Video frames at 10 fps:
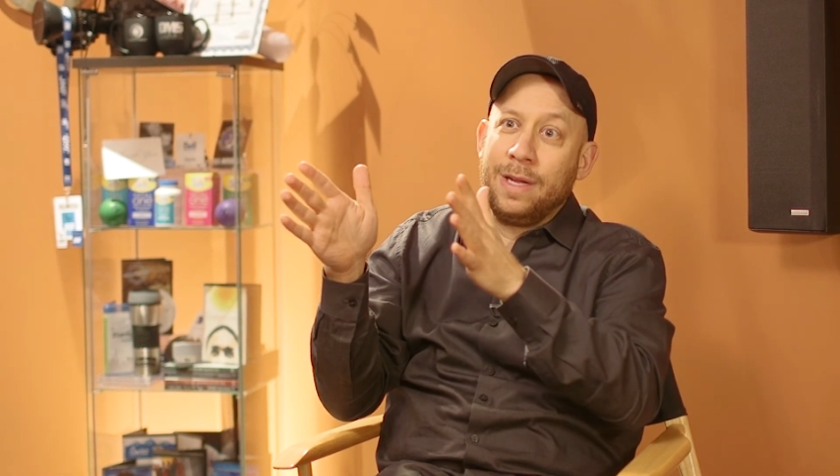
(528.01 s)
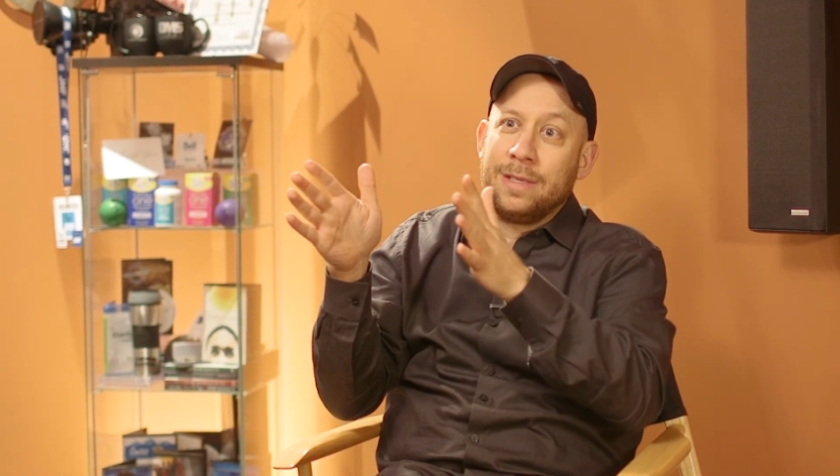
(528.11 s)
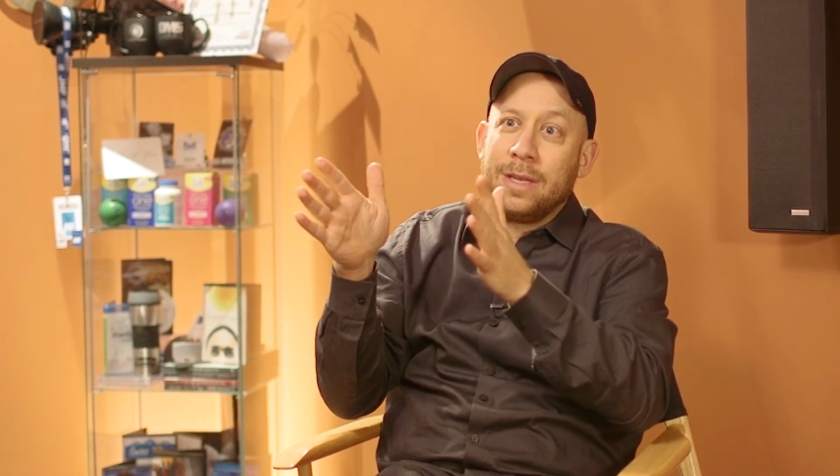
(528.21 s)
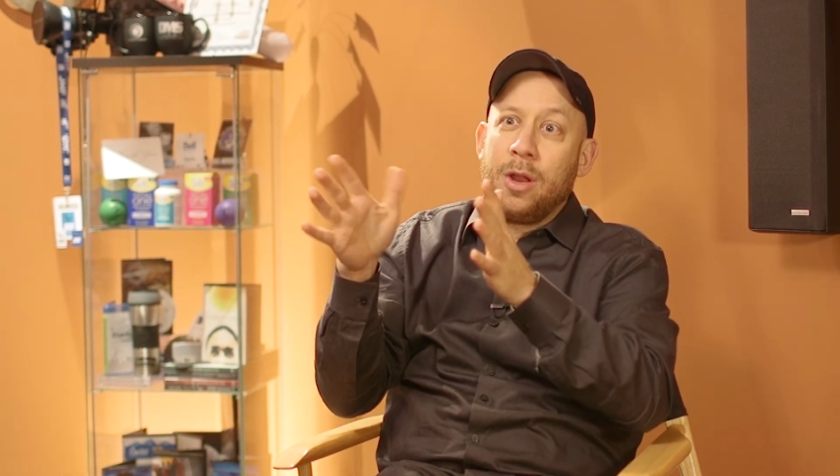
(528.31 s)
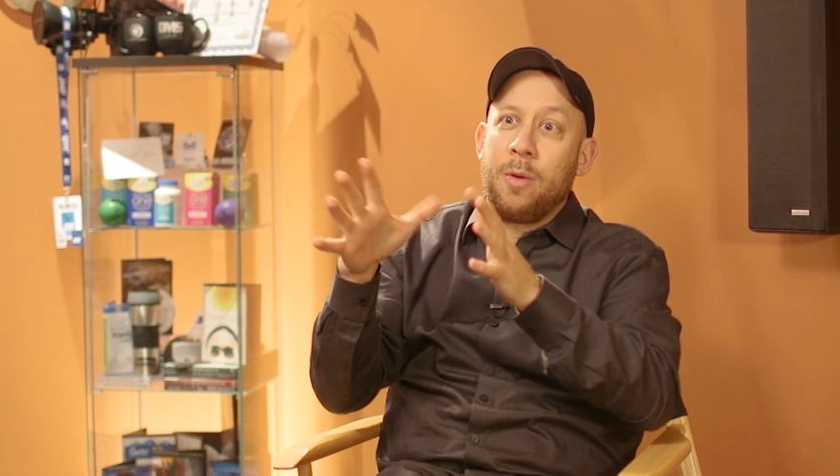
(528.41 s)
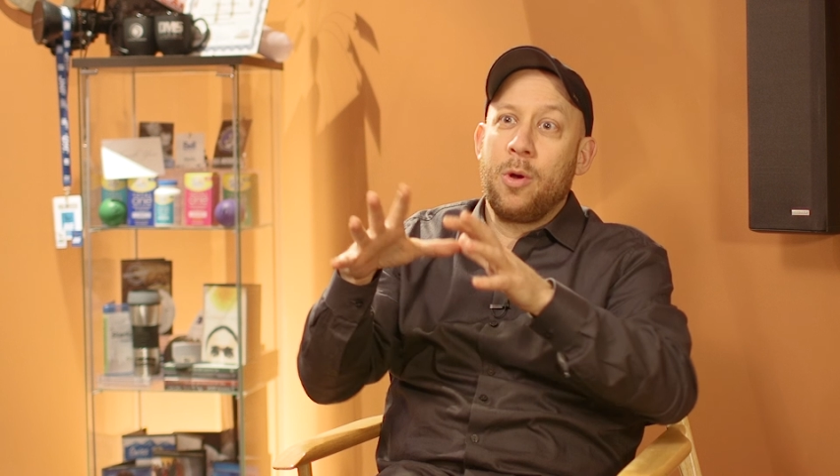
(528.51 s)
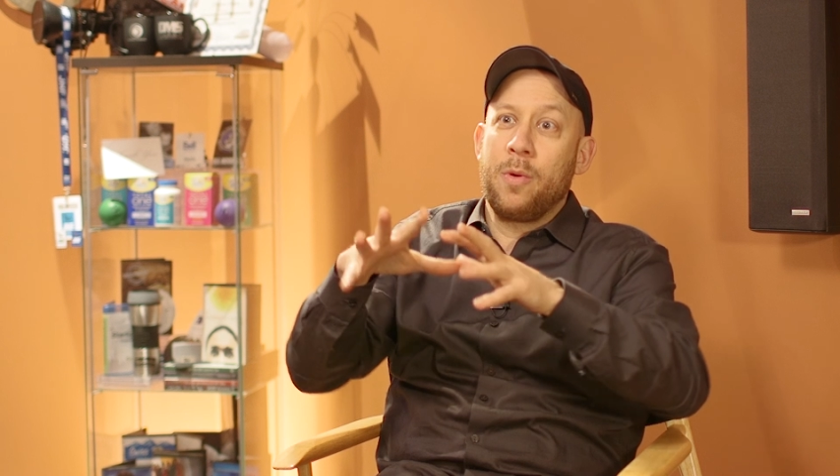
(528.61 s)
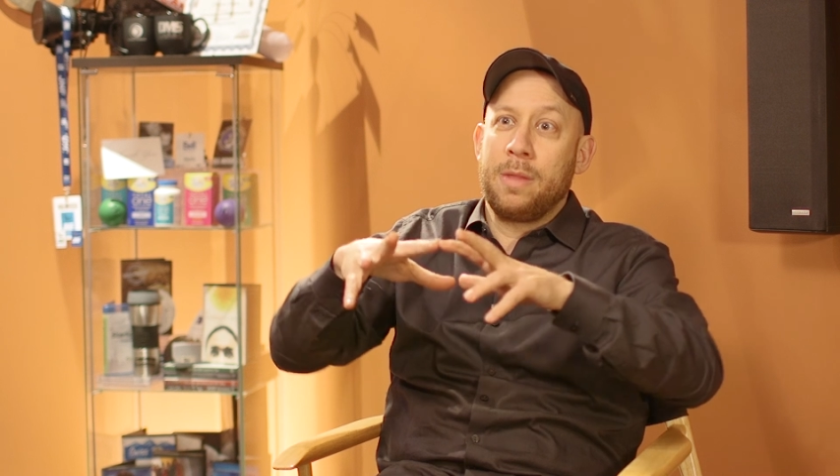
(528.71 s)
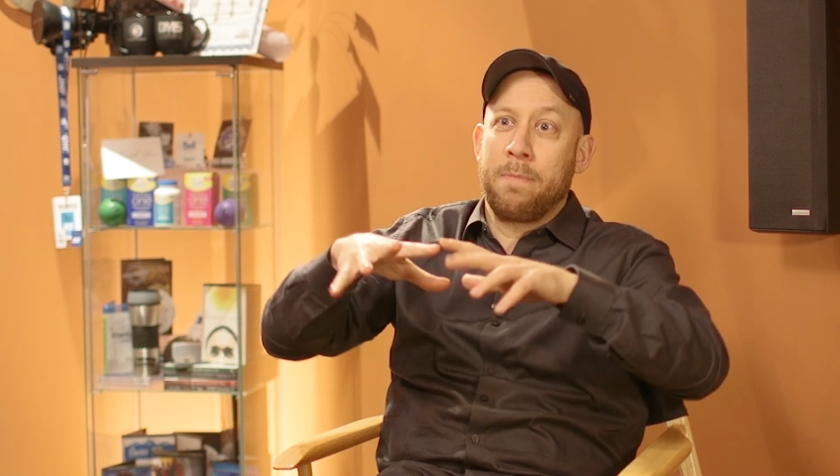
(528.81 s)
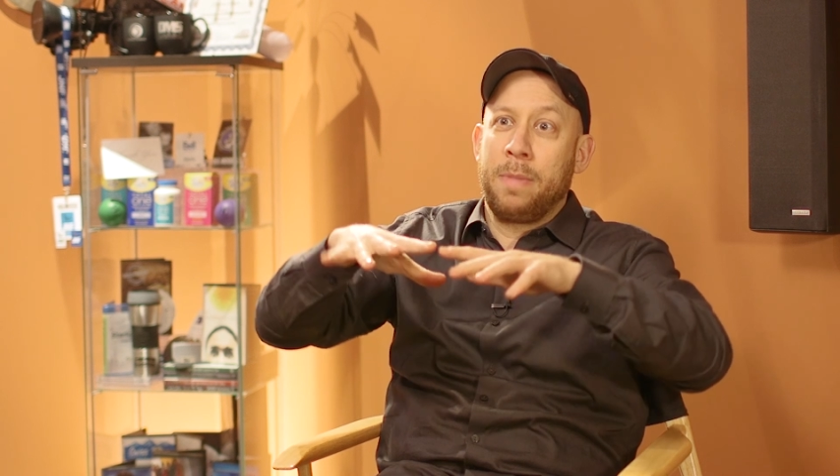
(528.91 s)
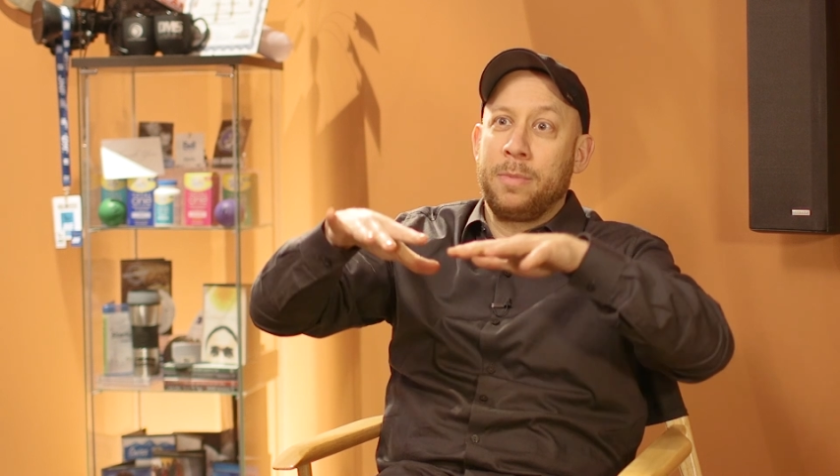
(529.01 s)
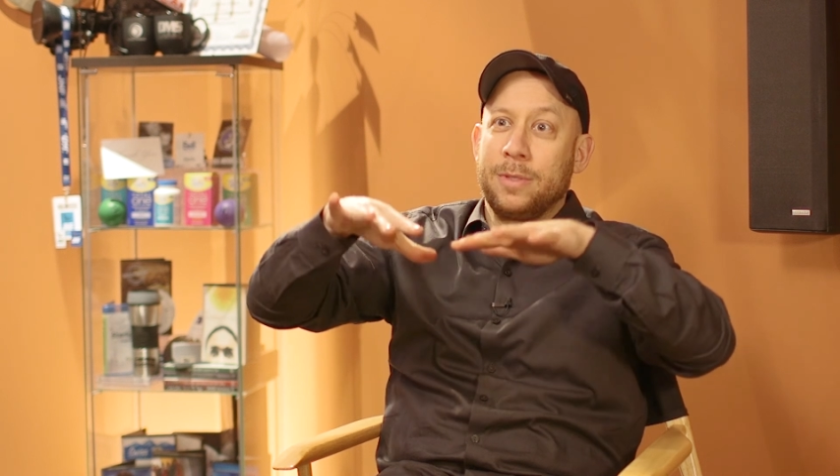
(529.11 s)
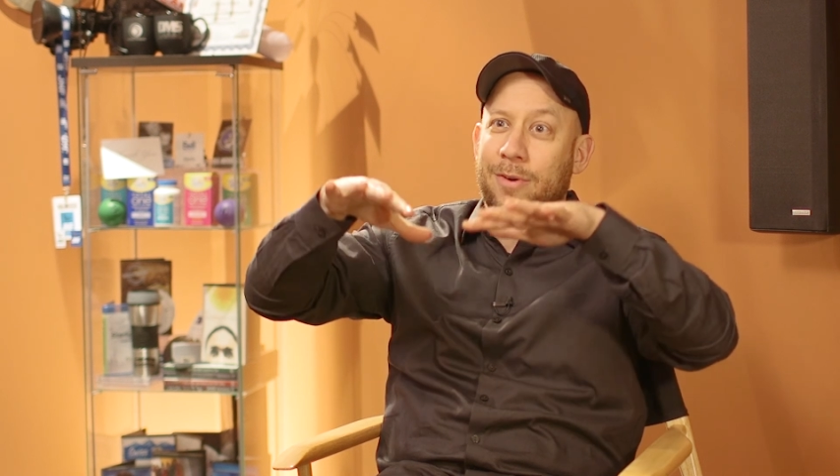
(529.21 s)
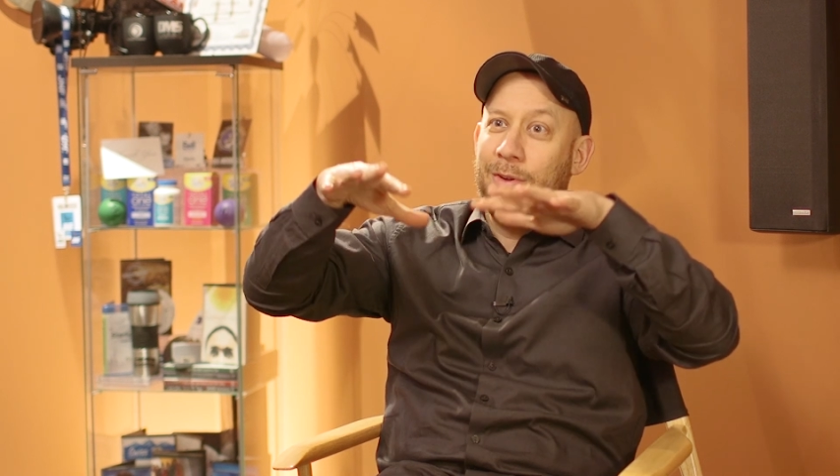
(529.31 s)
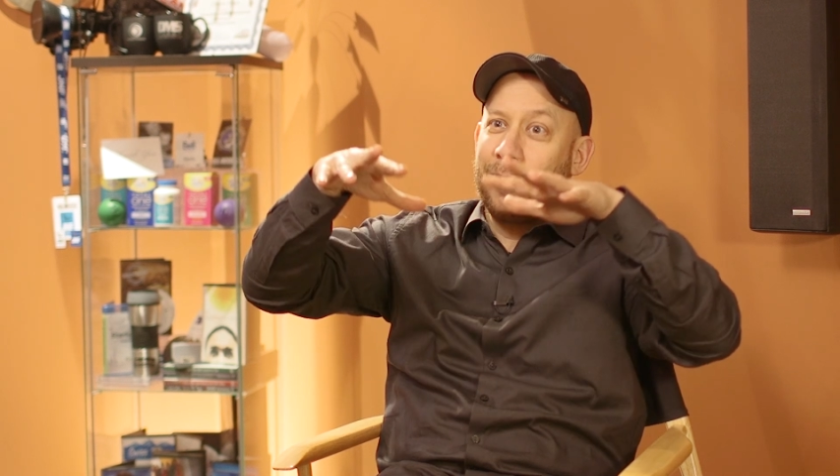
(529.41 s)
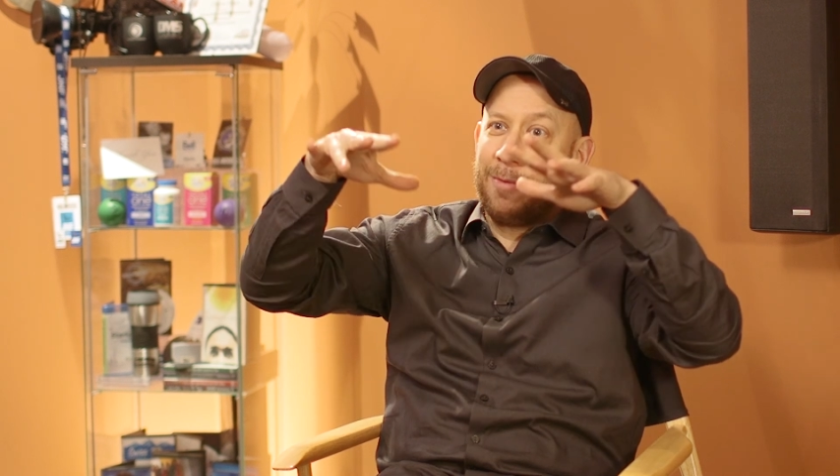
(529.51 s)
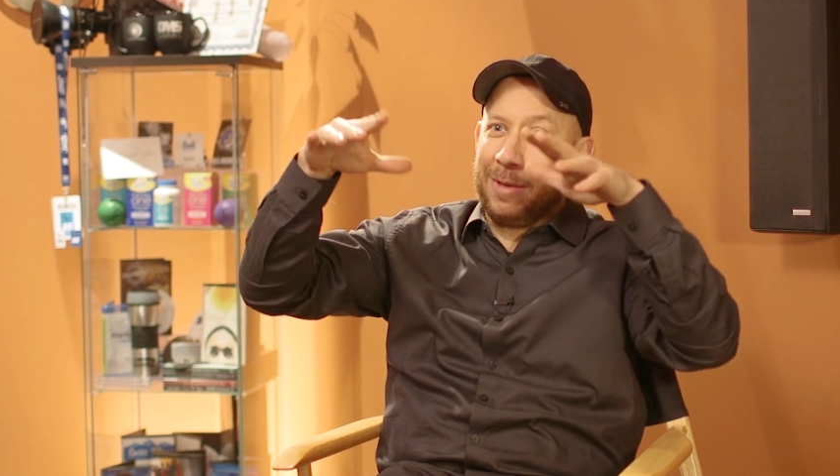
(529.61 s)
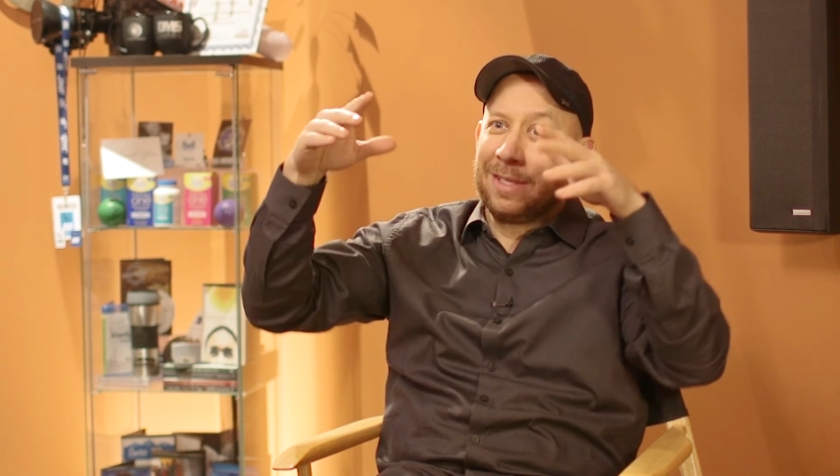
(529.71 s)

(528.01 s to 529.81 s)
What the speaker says: in slow-mo and the bubbles are all coming